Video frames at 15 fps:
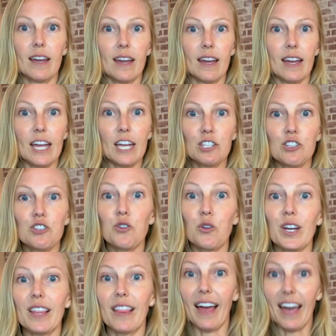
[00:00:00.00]

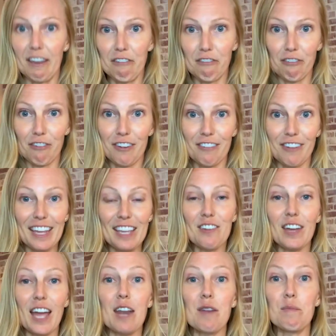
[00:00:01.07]
enjoy life, right? You
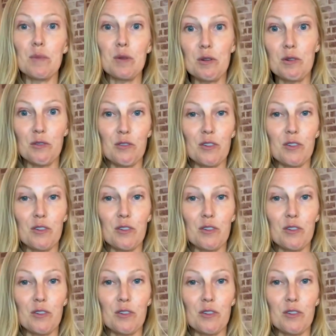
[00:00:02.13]
can move